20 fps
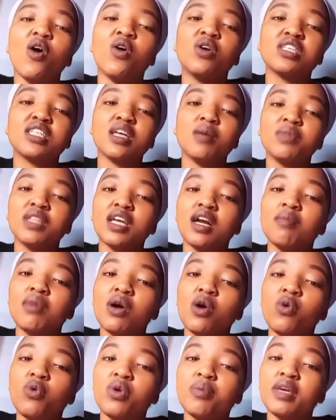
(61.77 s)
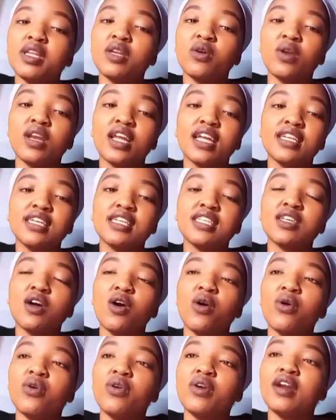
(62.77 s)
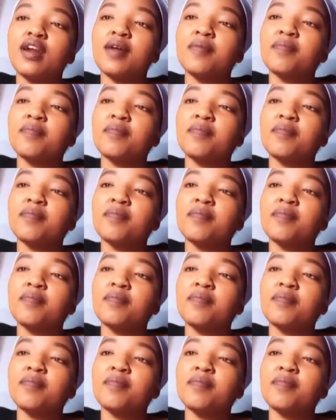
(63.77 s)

or something about women or ladies or